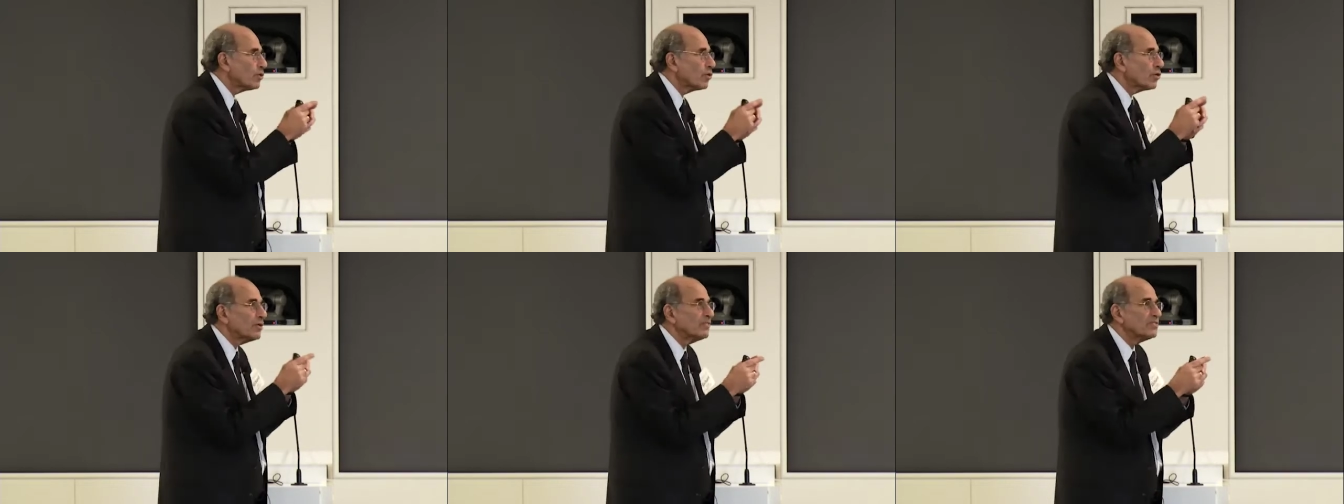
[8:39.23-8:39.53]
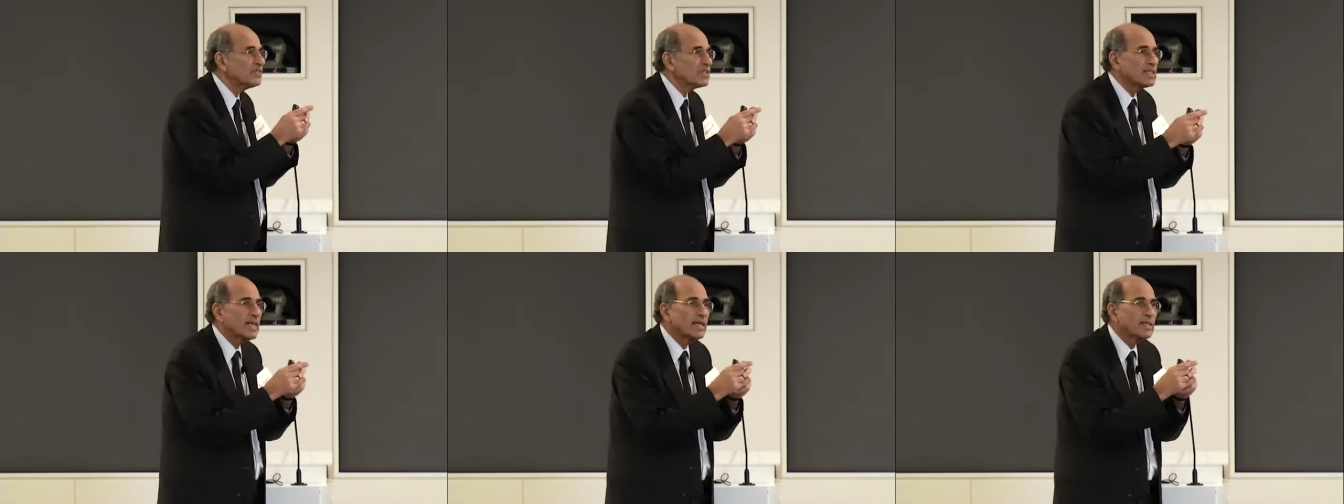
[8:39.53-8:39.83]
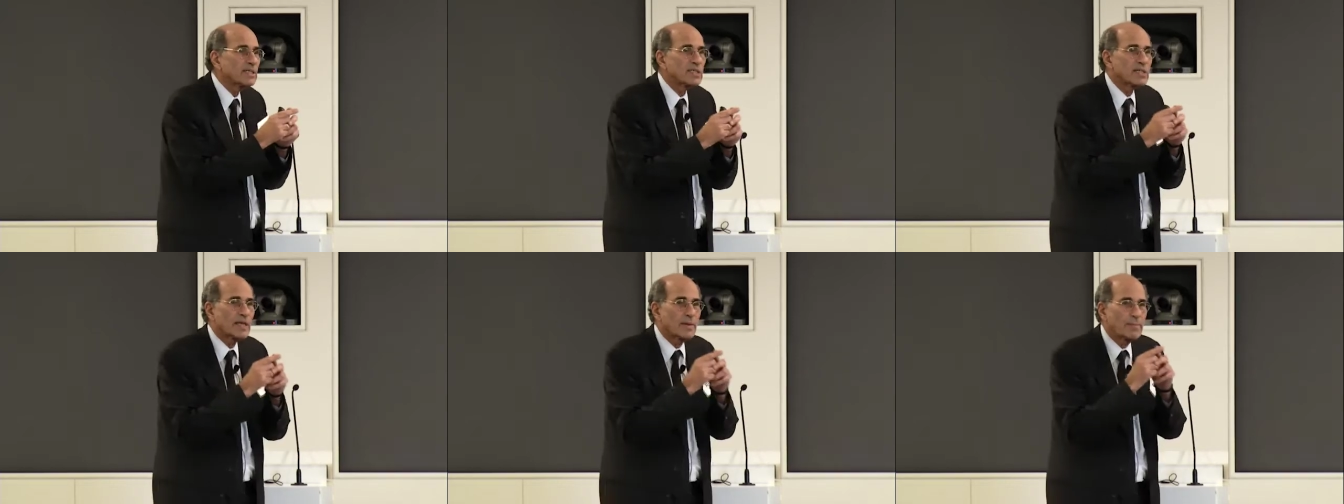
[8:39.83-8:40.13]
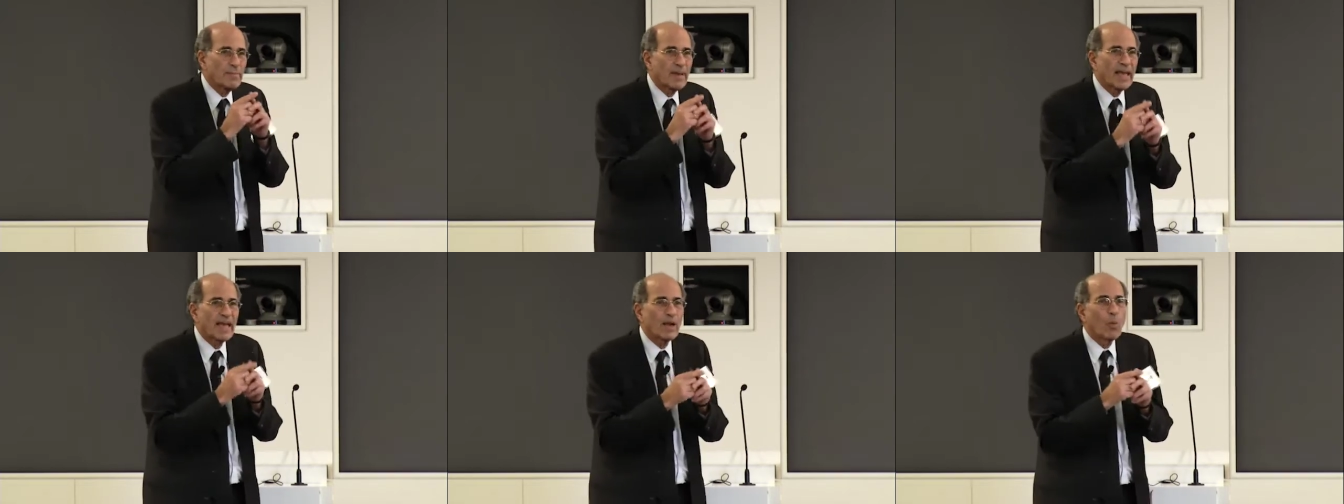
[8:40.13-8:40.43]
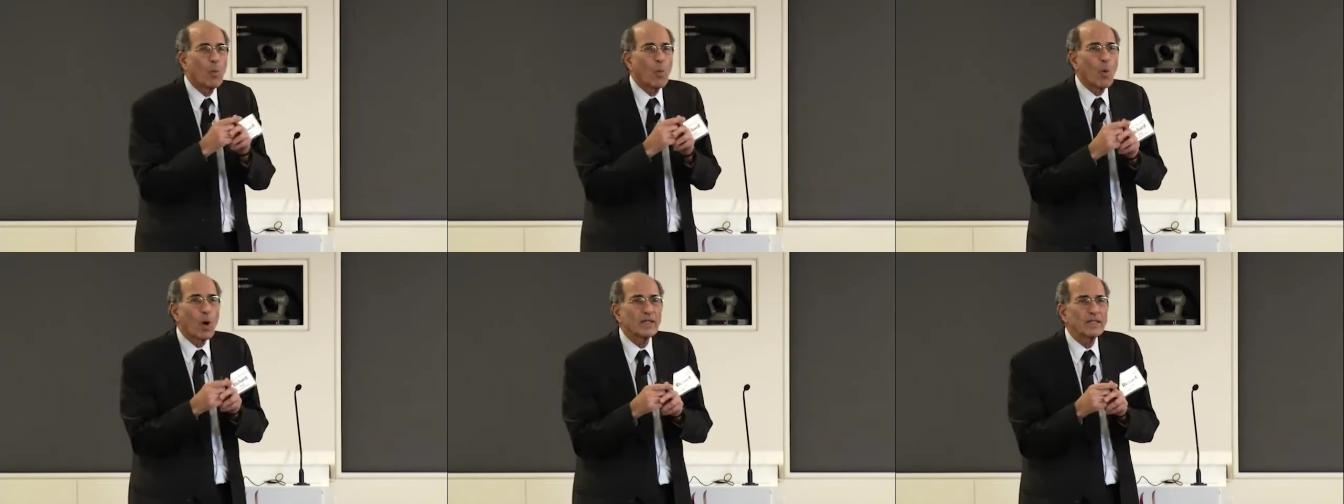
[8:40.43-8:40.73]
nerve cells that make
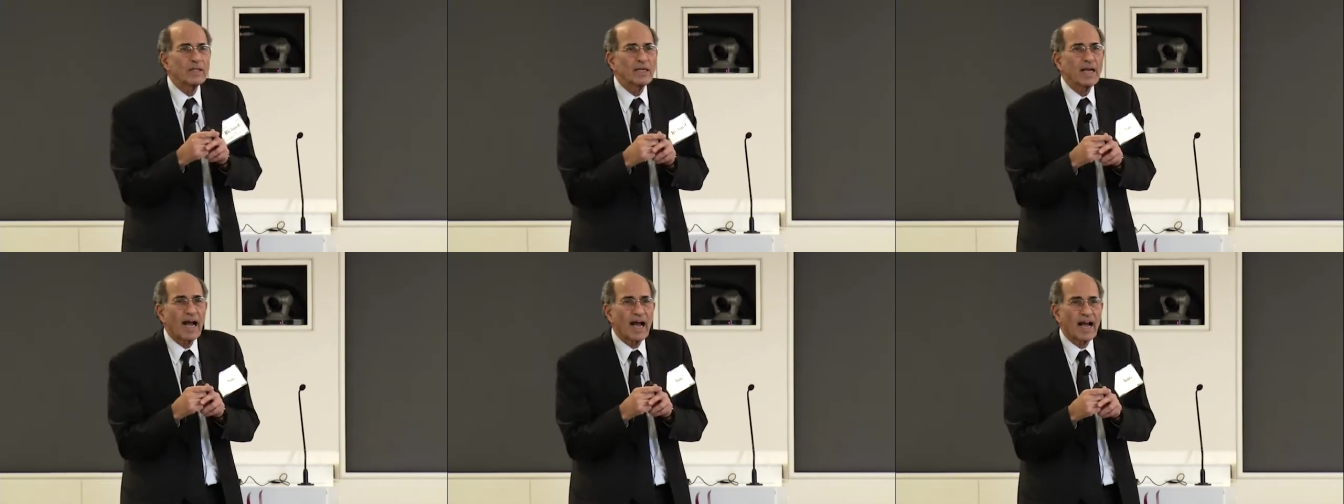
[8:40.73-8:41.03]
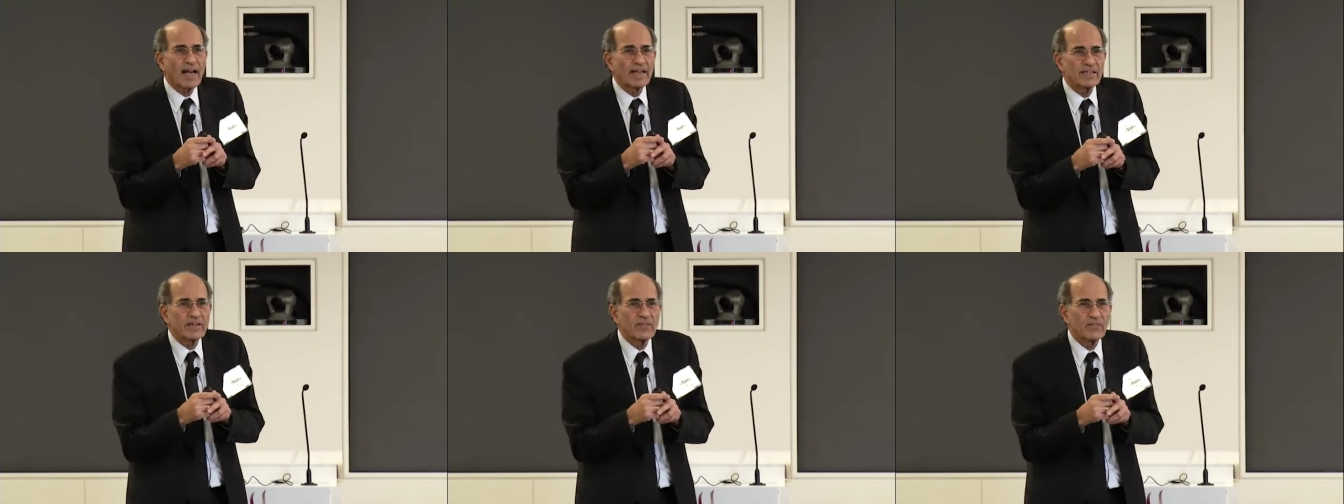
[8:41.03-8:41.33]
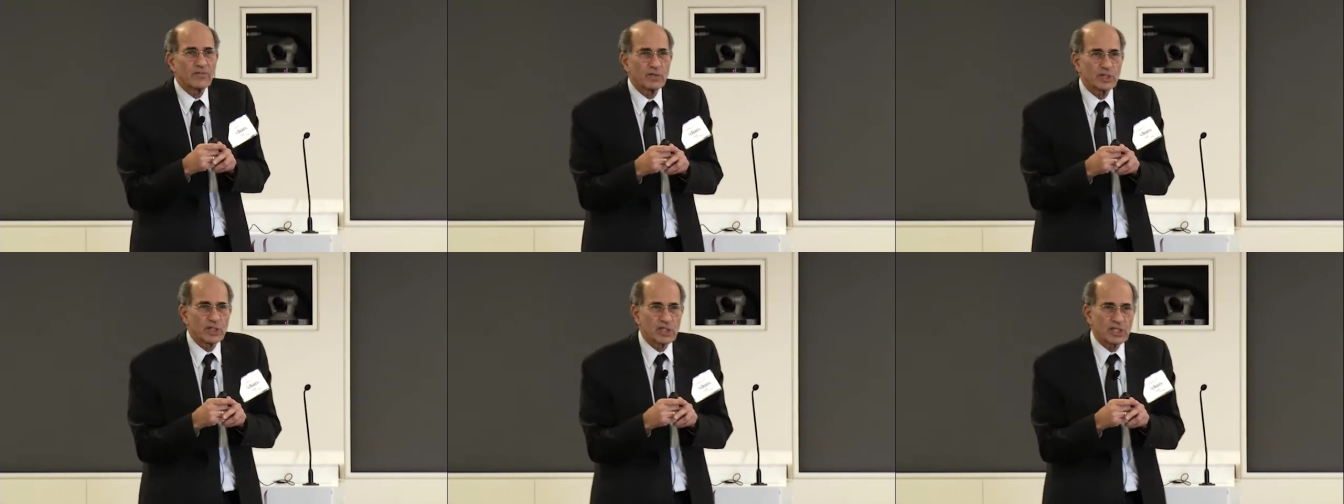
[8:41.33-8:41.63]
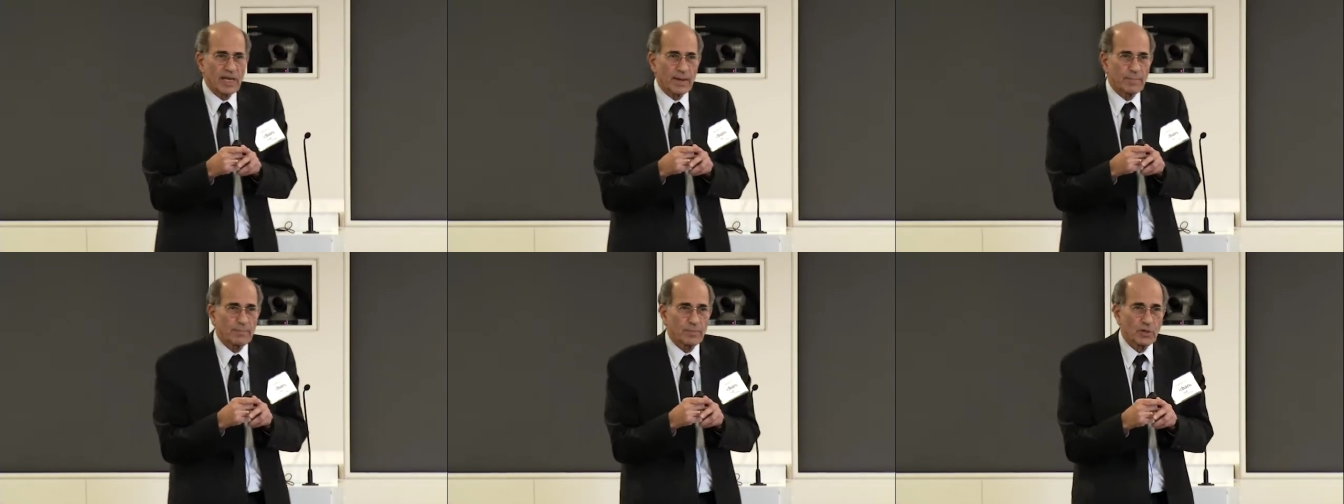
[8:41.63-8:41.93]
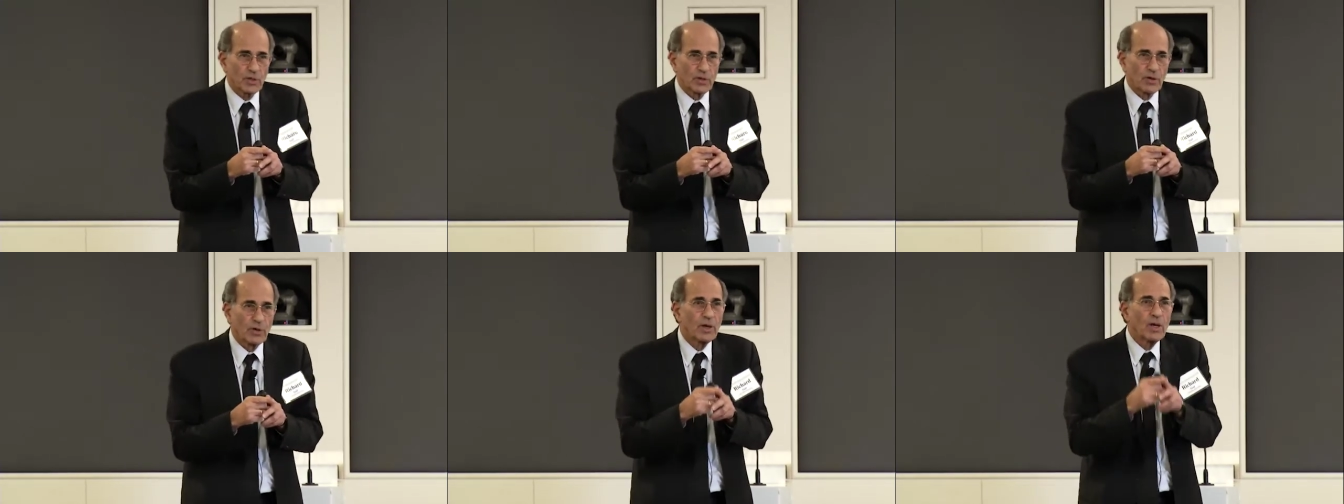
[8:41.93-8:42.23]
one kind of
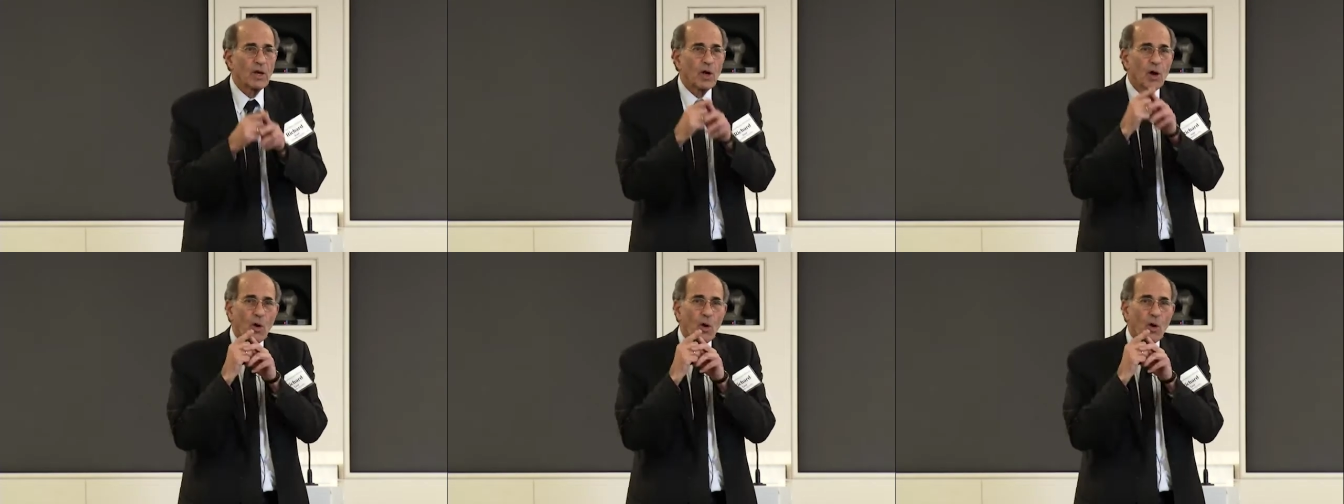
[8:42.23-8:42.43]
receptor